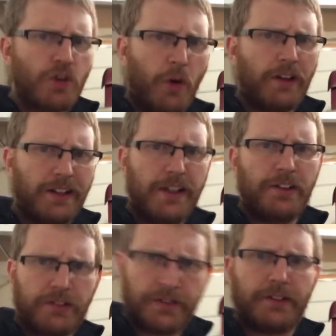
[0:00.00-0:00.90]
short
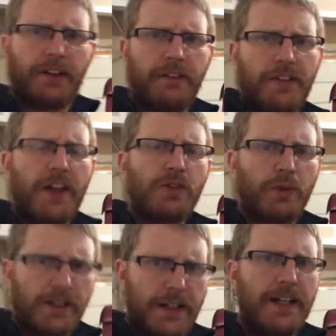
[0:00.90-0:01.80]
list of things
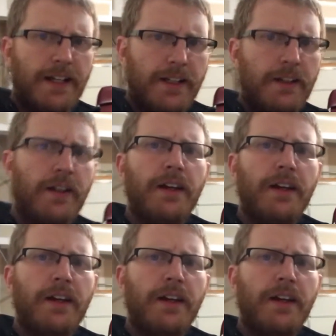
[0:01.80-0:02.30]
we need.